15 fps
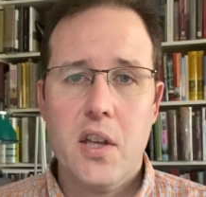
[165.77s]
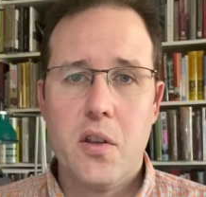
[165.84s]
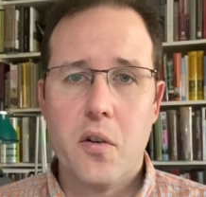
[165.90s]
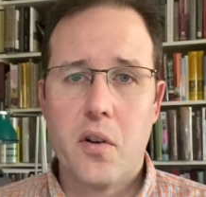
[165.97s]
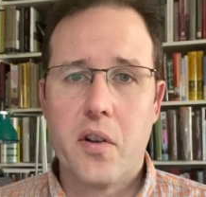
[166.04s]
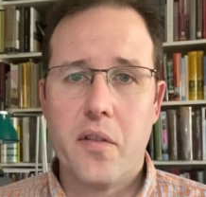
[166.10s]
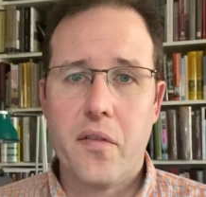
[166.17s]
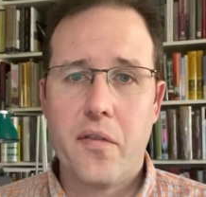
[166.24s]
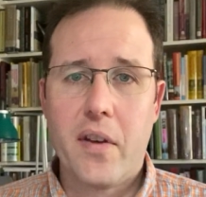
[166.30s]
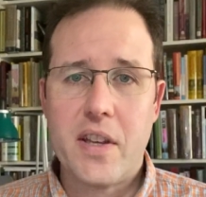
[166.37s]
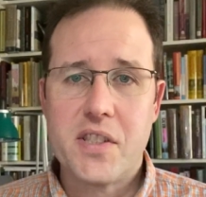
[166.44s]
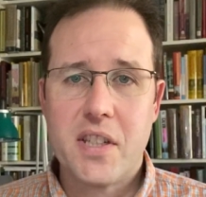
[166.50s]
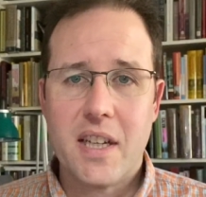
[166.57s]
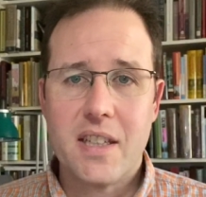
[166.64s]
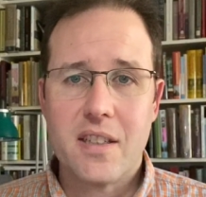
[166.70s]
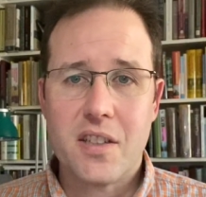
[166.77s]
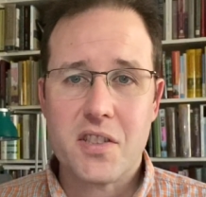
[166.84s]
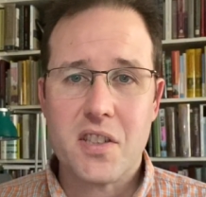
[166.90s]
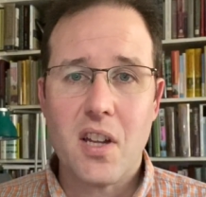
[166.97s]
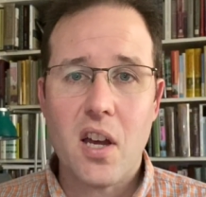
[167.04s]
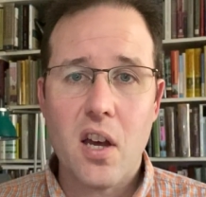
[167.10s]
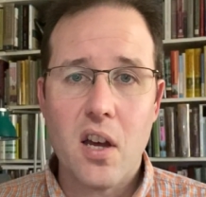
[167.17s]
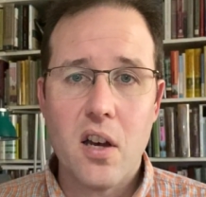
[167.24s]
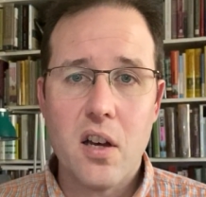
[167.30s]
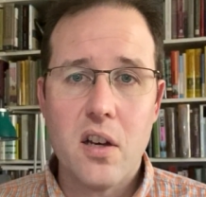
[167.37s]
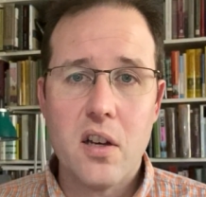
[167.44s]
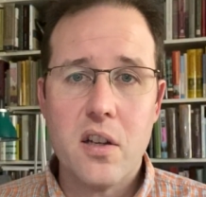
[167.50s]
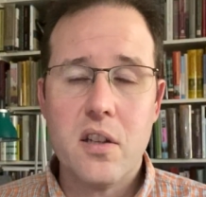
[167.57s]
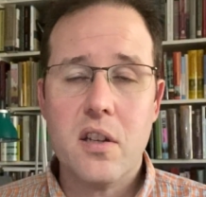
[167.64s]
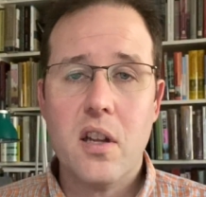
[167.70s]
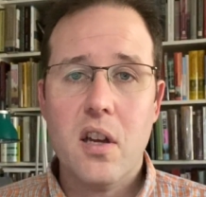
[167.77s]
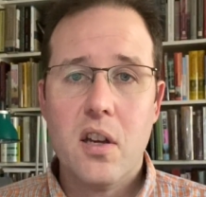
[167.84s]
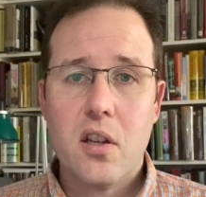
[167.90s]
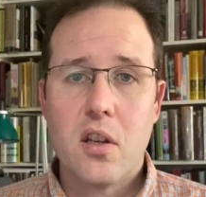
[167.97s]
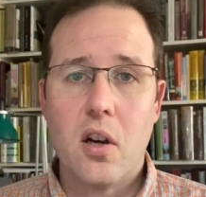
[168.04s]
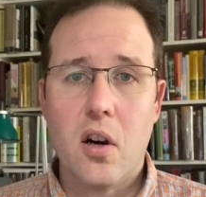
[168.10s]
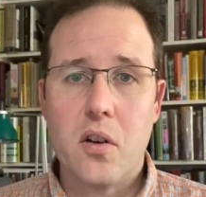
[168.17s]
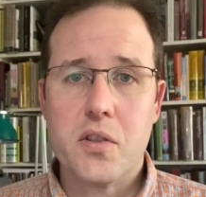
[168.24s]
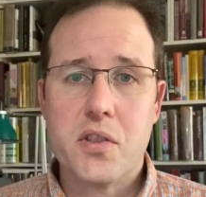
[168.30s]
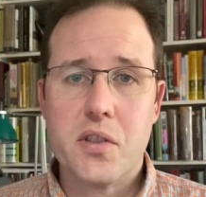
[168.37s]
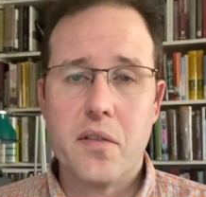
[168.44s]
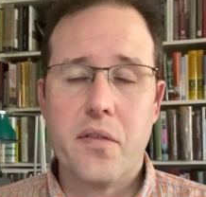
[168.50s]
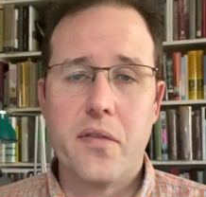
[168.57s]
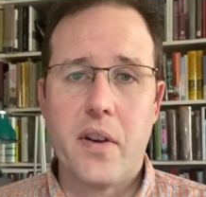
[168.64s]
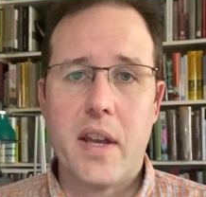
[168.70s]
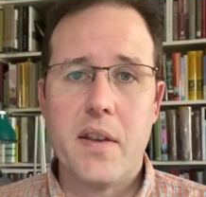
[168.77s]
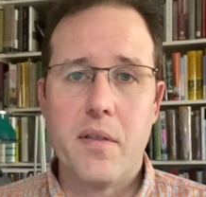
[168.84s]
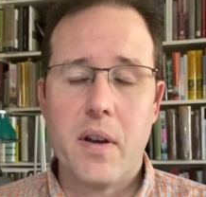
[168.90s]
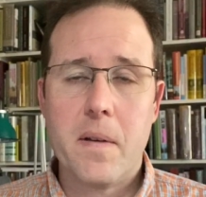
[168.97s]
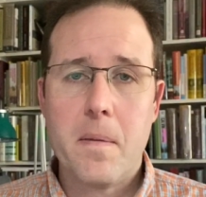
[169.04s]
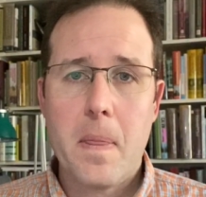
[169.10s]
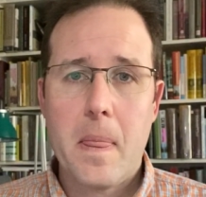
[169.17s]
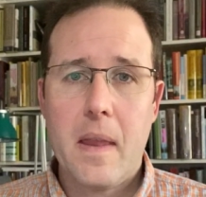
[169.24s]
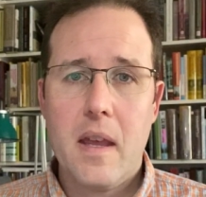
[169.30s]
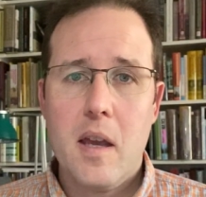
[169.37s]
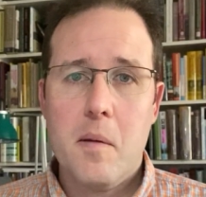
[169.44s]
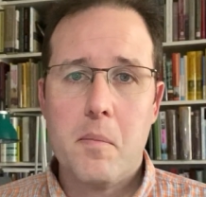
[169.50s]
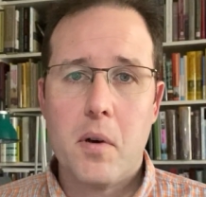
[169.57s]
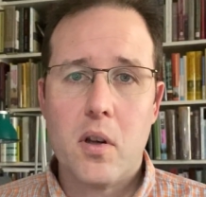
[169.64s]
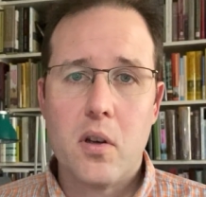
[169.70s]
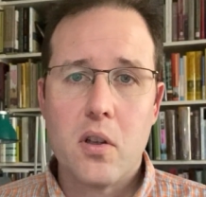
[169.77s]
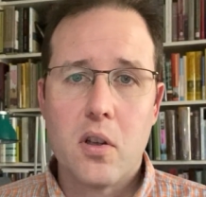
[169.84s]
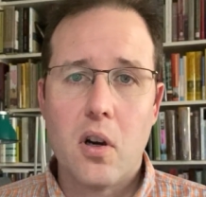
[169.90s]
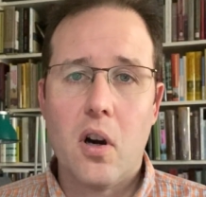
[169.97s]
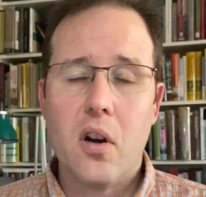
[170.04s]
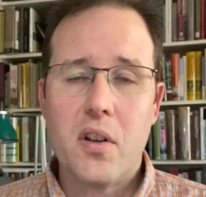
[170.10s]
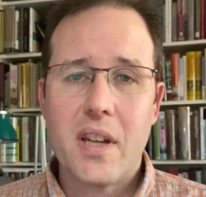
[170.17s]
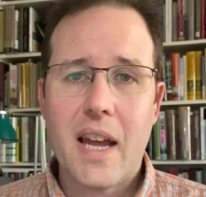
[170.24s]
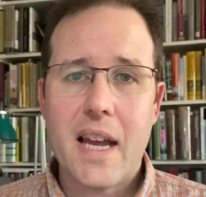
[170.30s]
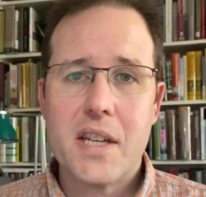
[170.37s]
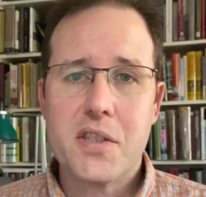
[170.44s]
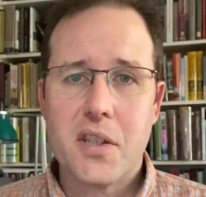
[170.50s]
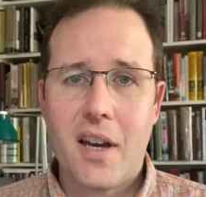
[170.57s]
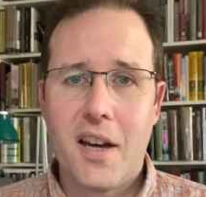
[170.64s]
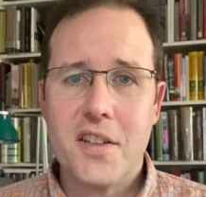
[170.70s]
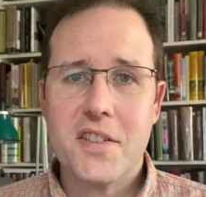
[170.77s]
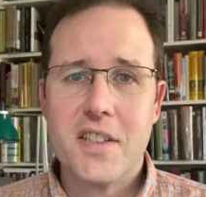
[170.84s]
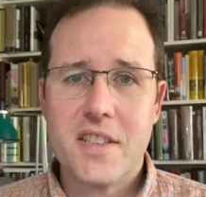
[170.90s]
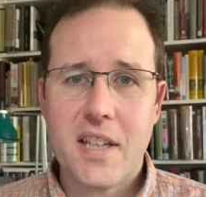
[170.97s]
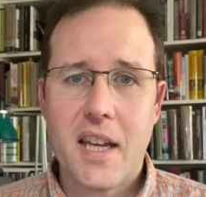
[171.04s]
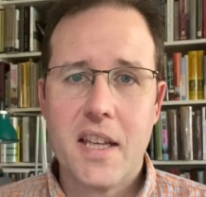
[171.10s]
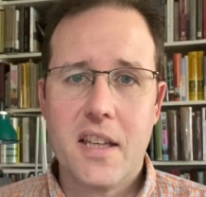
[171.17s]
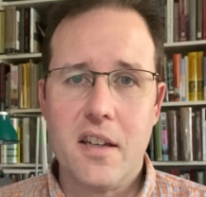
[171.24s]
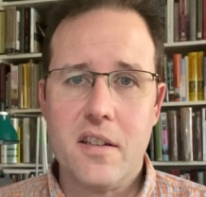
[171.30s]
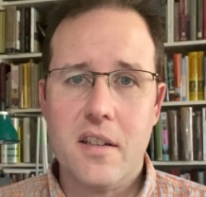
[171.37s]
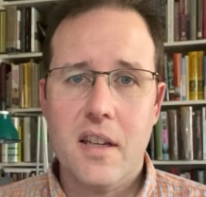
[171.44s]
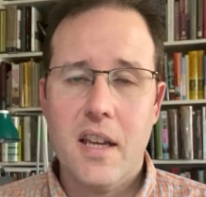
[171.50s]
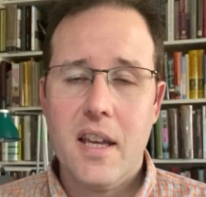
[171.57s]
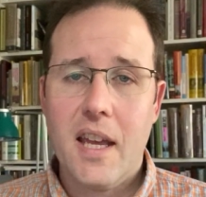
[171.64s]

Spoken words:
Your confessing doesn't earn God's favor, but God has undertaken.